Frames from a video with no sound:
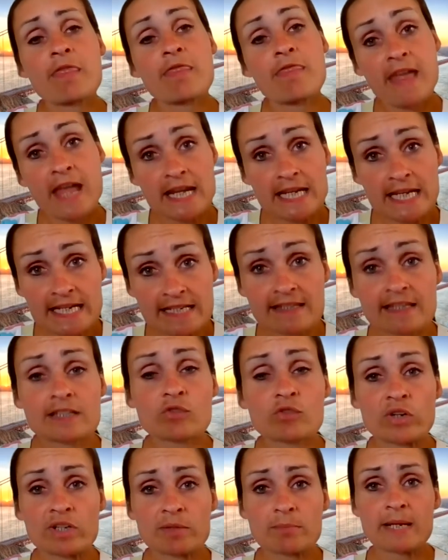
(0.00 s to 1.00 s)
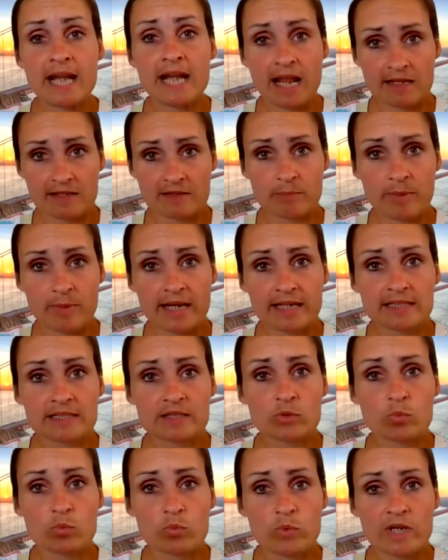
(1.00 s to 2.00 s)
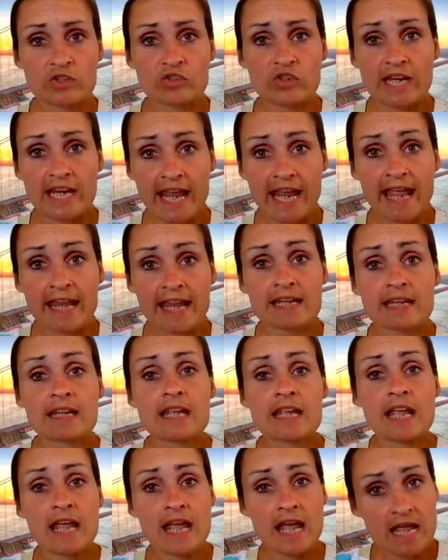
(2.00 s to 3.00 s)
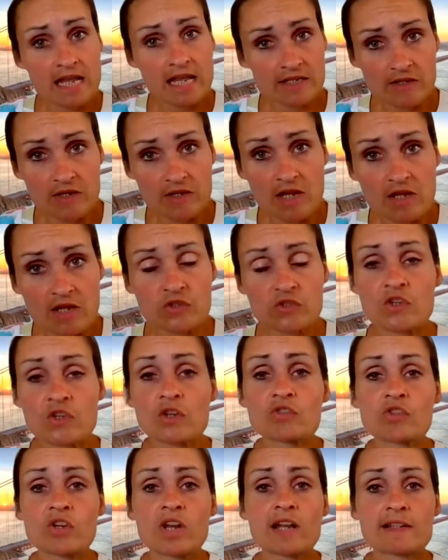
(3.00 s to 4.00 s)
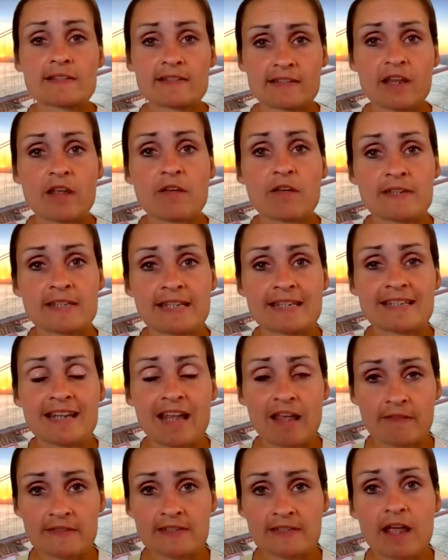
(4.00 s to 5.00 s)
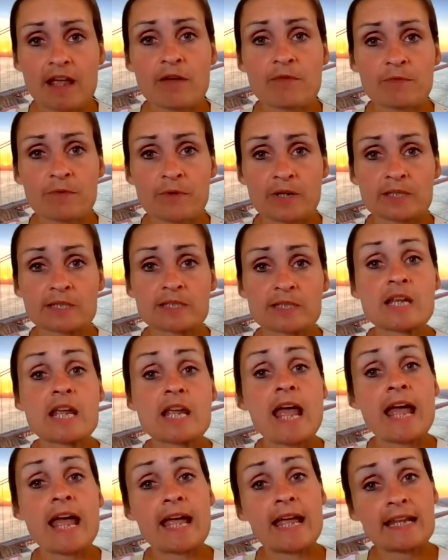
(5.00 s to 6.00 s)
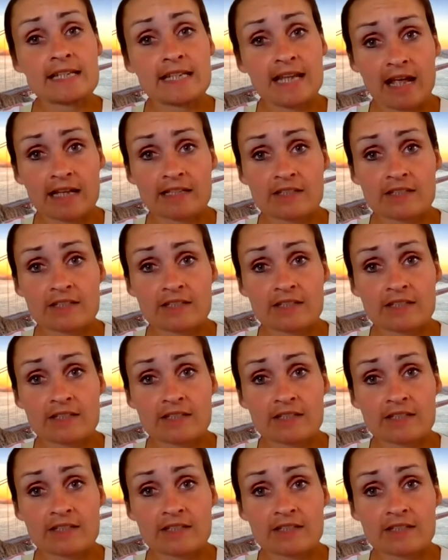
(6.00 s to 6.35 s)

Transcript: Then is the treatment aspect, which again, surgical services have suffered, and